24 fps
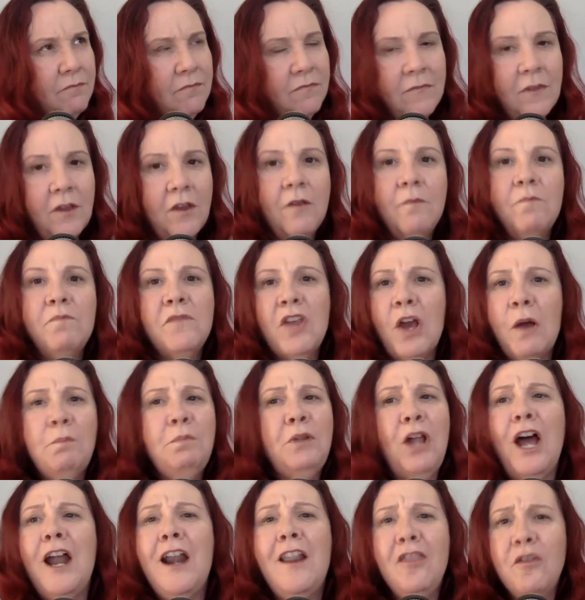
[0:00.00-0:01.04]
The top
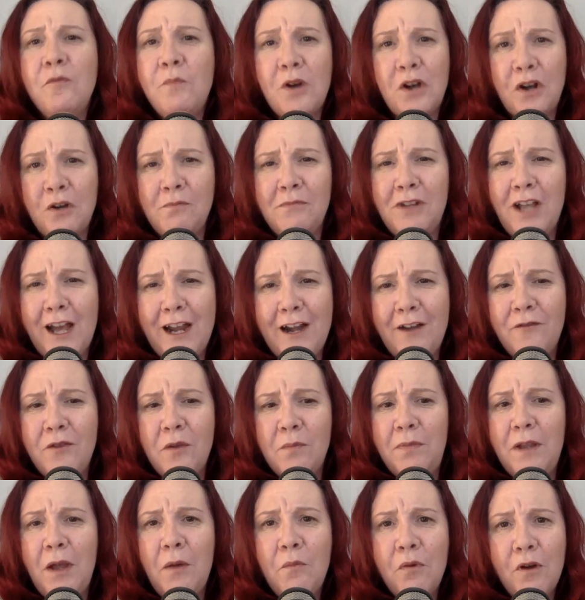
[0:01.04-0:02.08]
line and the bottom line of your
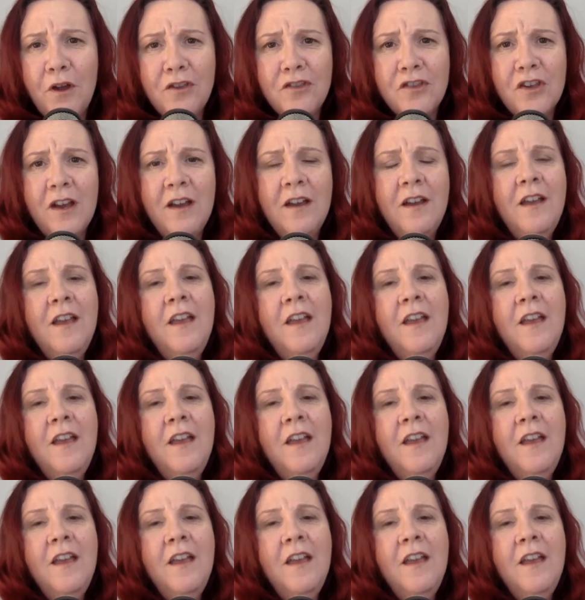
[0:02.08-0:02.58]
blood pressure.